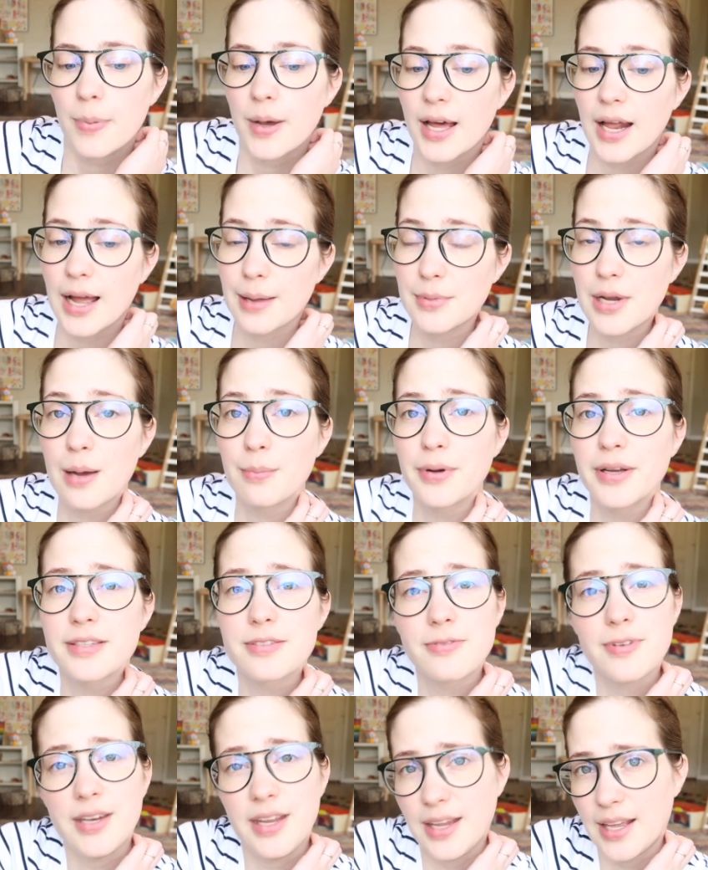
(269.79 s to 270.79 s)
But I'm not
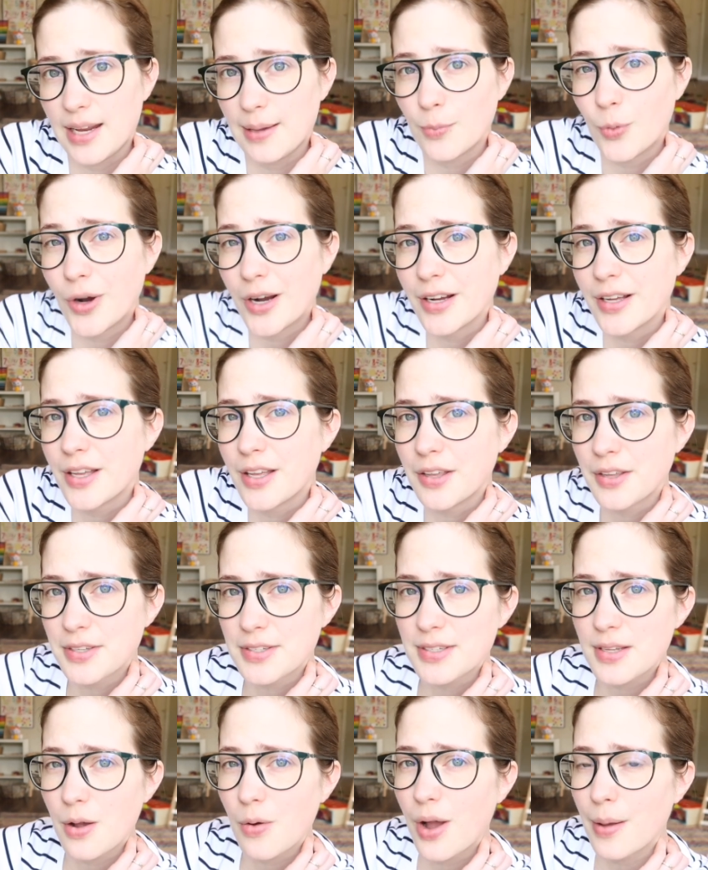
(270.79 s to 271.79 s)
breastfeeding anymore,
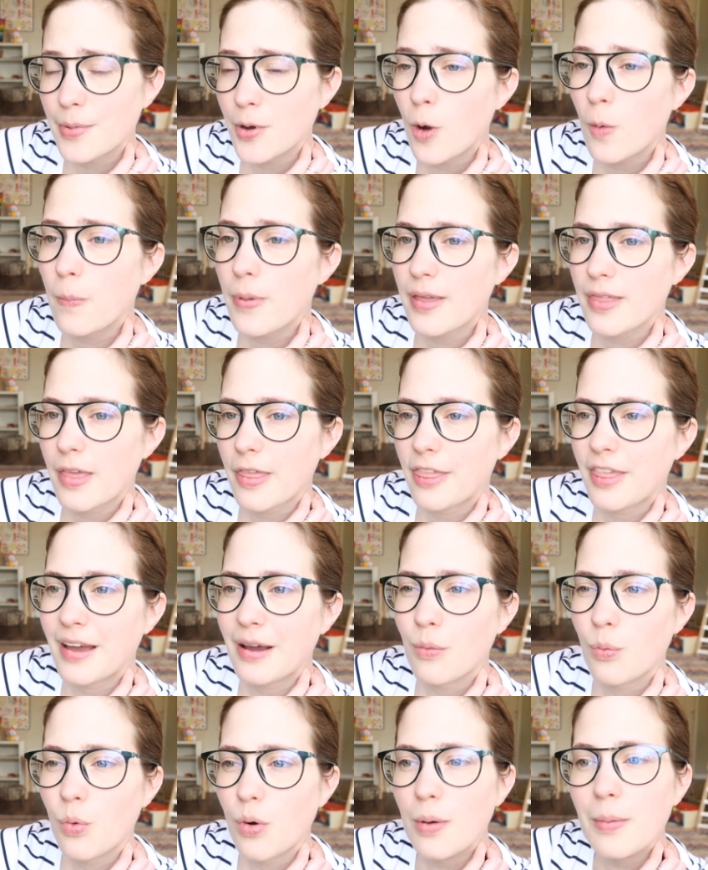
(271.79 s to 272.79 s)
so I'm hoping that
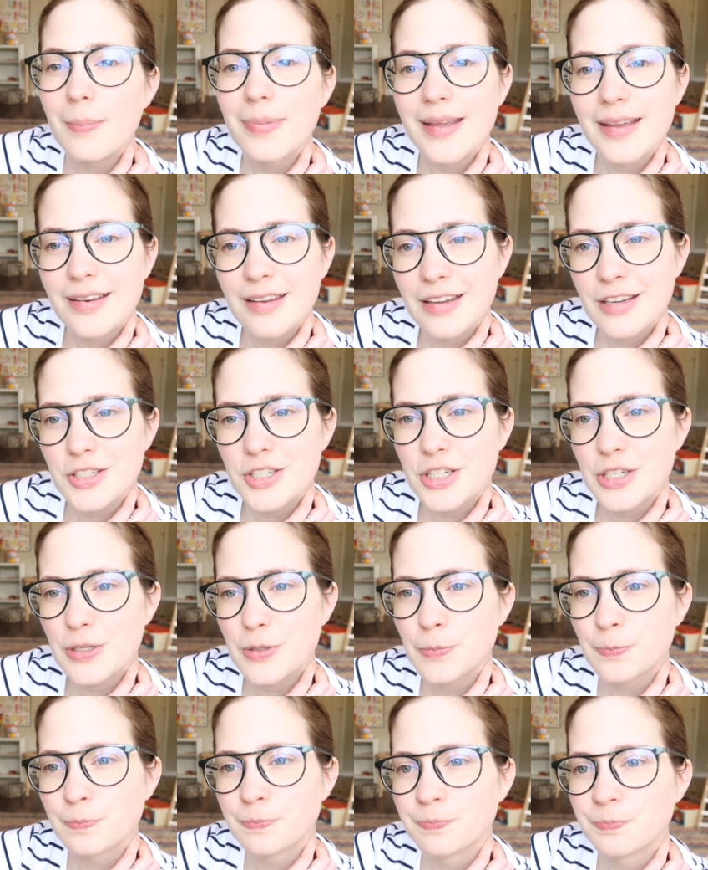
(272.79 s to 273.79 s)
that won't be an
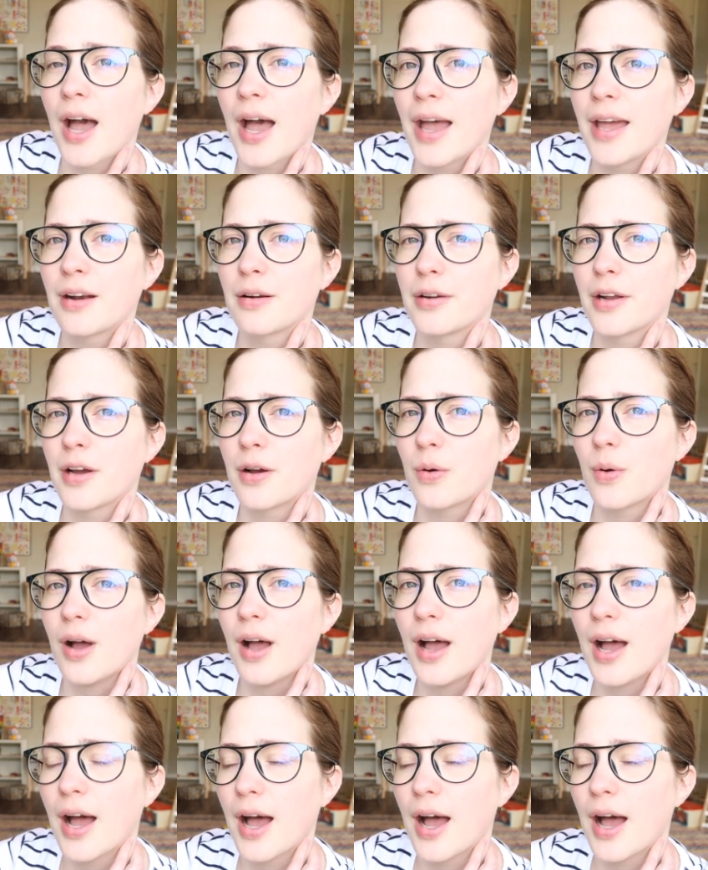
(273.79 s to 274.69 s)
issue. I don't know.